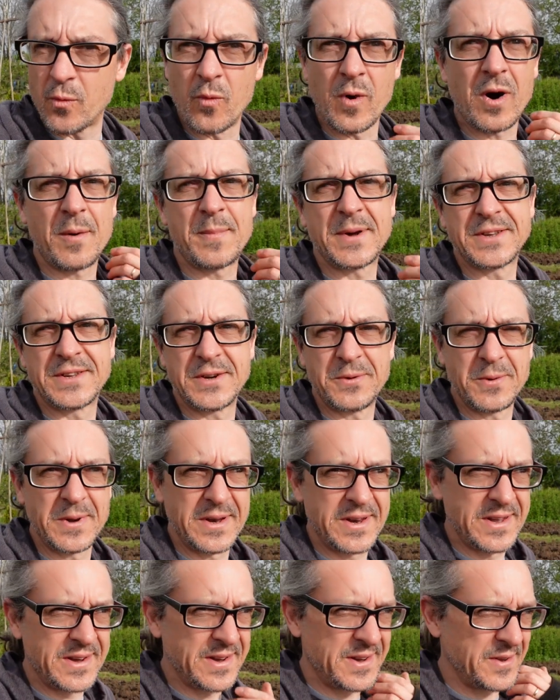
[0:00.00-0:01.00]
what am I
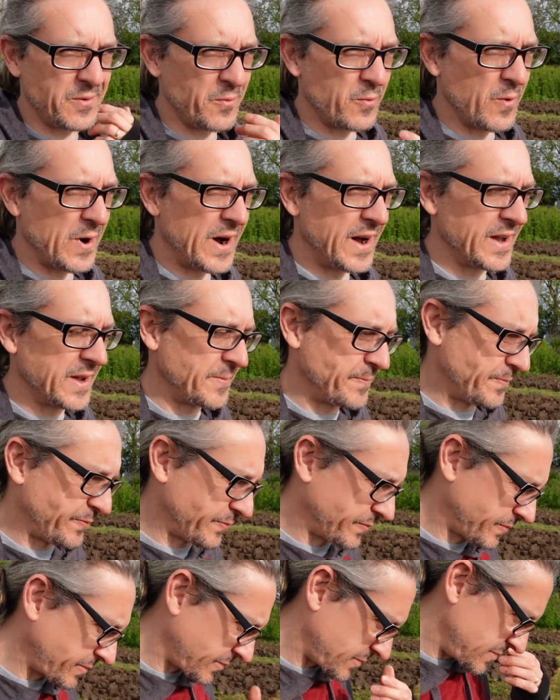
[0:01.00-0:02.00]
doing and why?
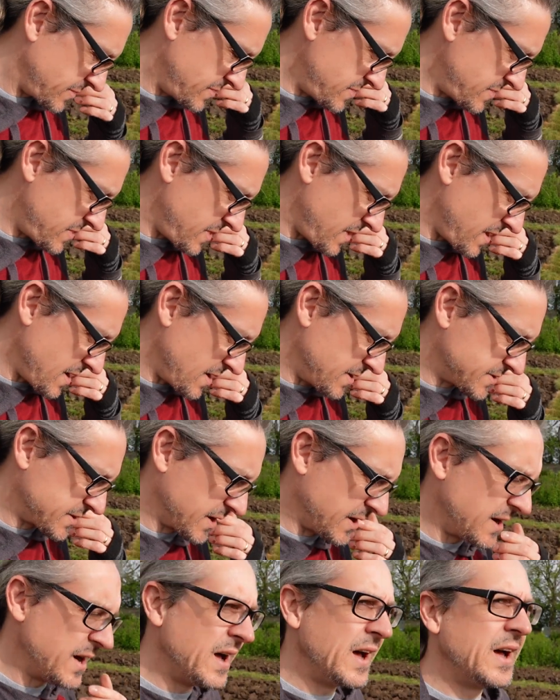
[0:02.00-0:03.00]

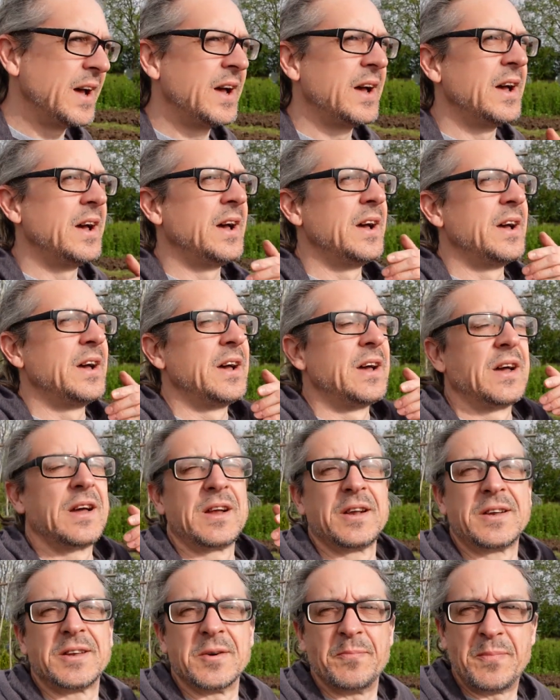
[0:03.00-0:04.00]
So
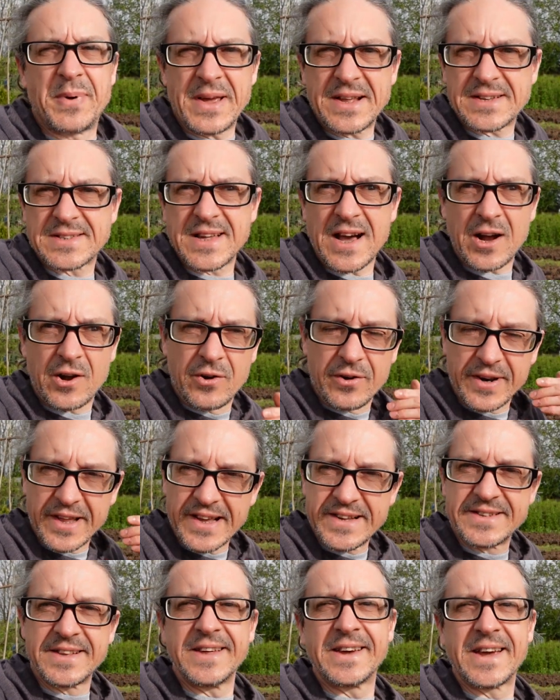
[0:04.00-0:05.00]
the bits that I could
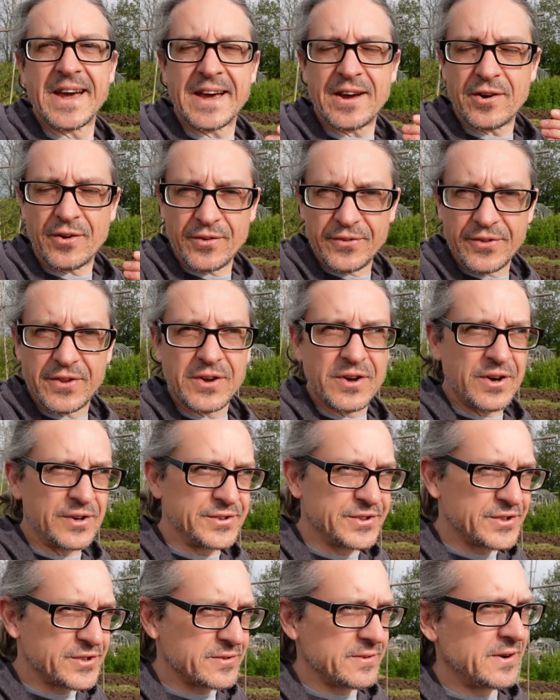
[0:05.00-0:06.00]
easily get under
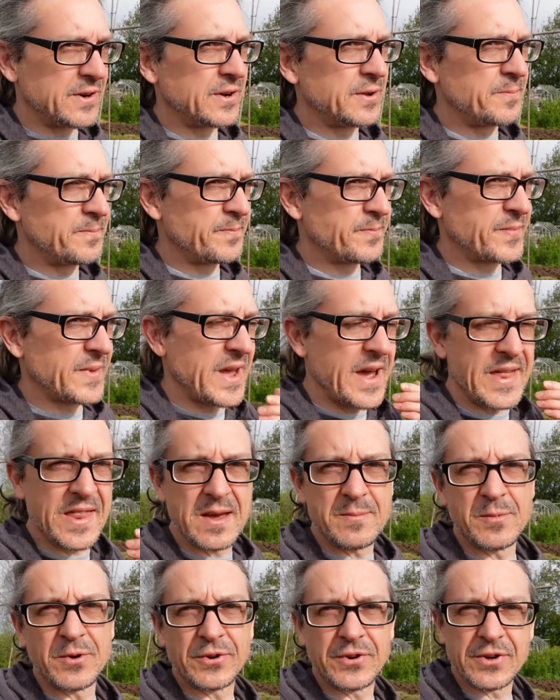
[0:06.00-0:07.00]
control, get
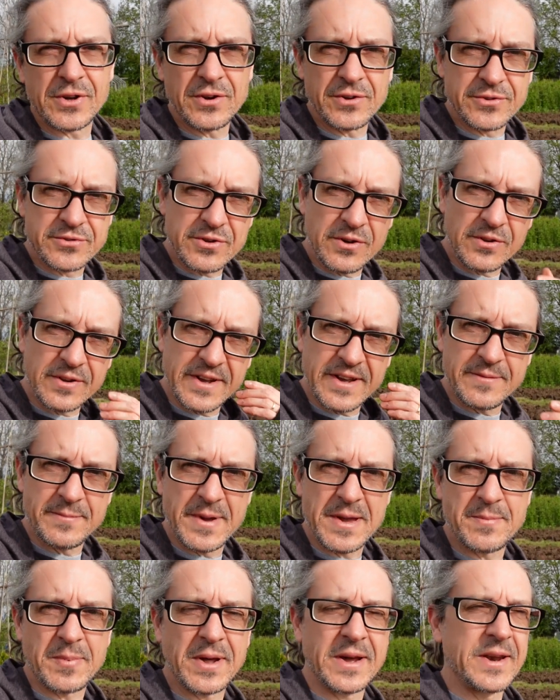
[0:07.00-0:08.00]
them under control, give
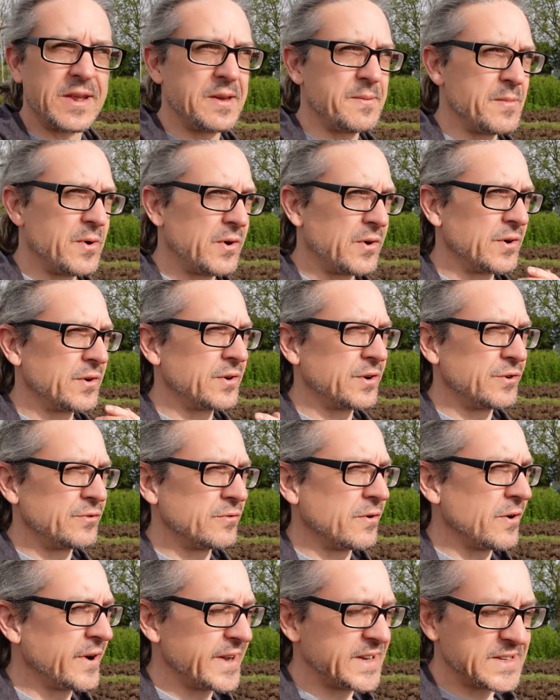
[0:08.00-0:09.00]
me plenty more
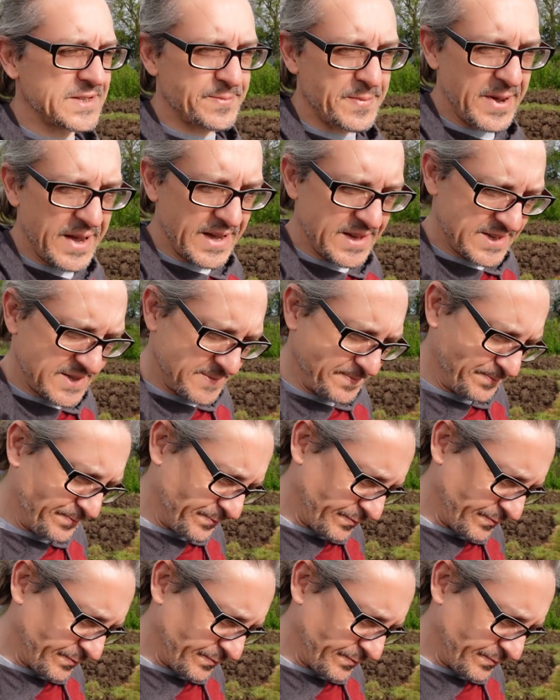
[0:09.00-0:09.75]
growing space.